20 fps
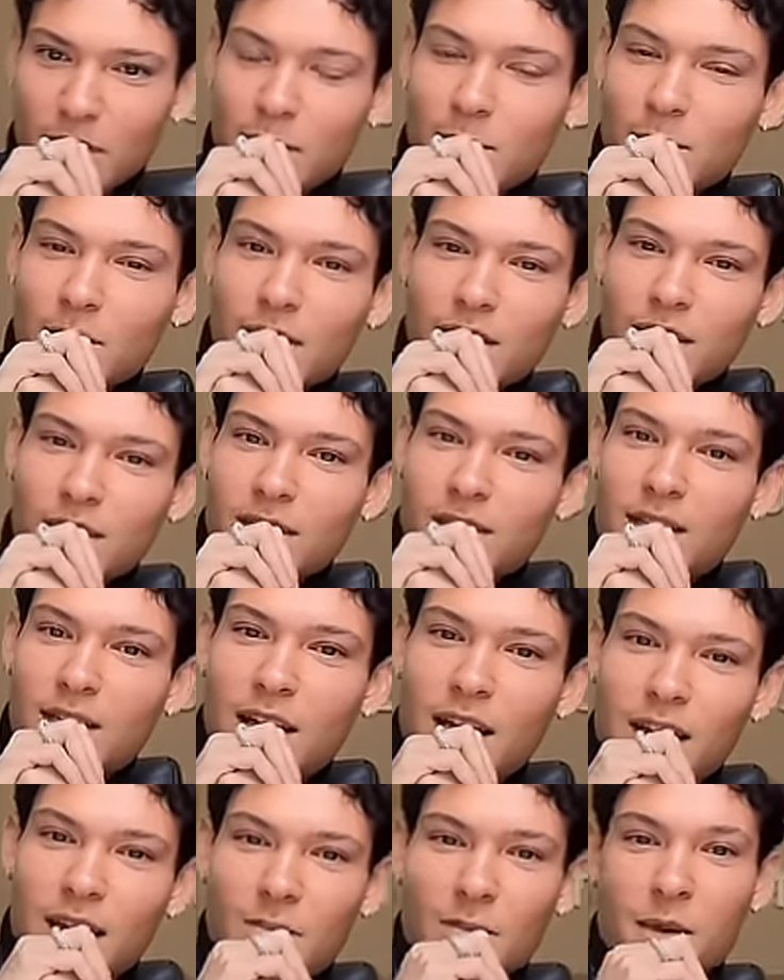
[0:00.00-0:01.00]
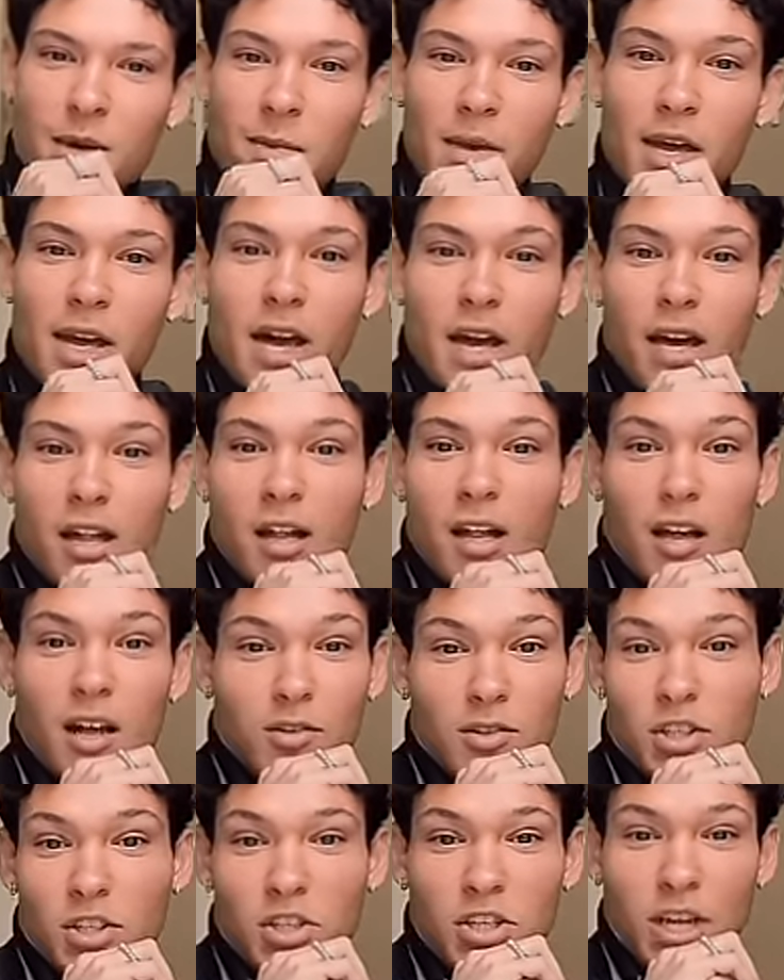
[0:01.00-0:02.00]
But I'm gonna decide. Maybe
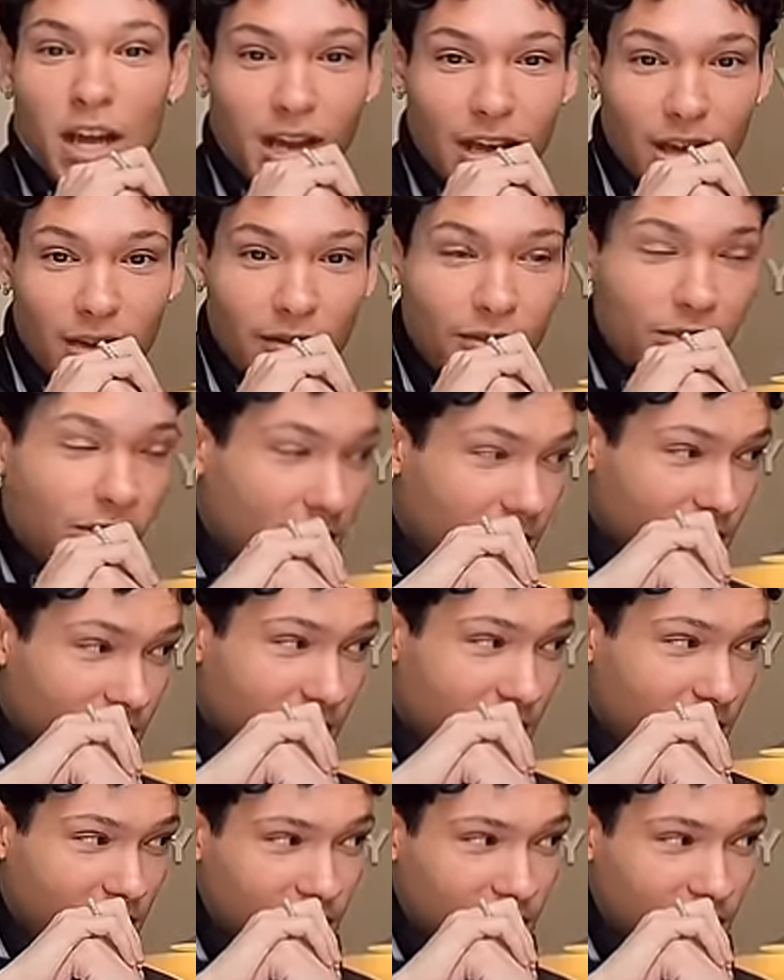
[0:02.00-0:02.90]
I'll shave.